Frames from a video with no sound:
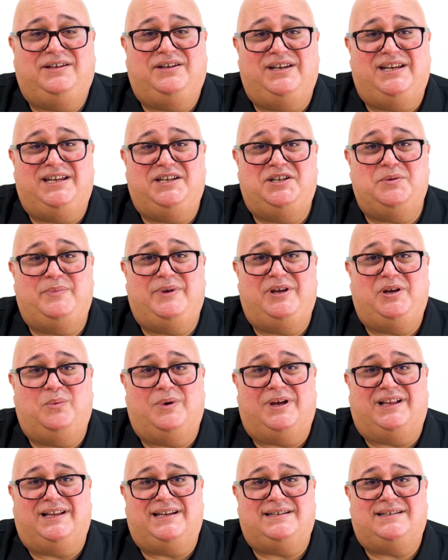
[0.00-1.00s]
you need to be
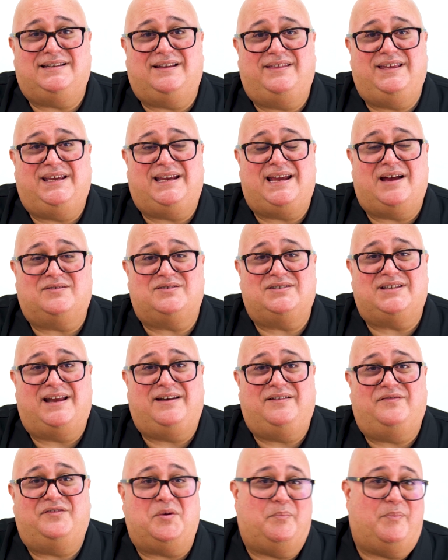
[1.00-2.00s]
willing to think
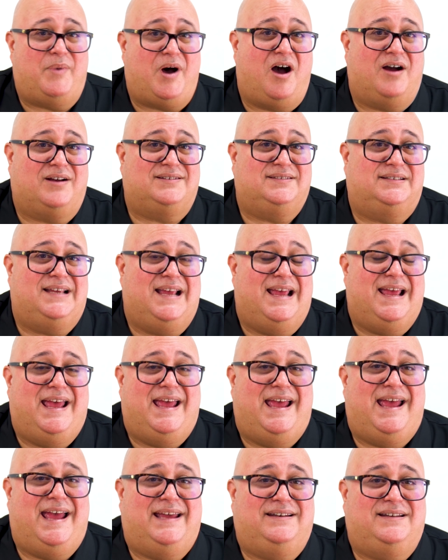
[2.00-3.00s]
outside of the box
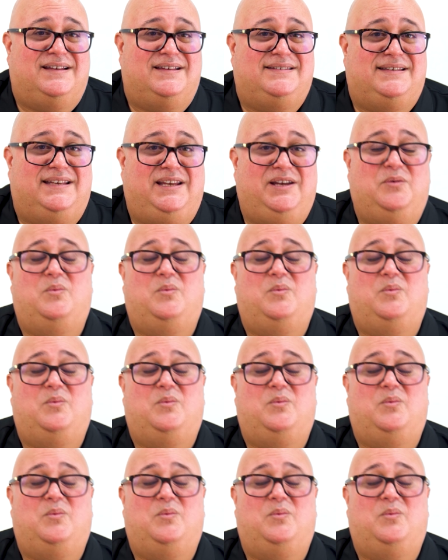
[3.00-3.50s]
and to see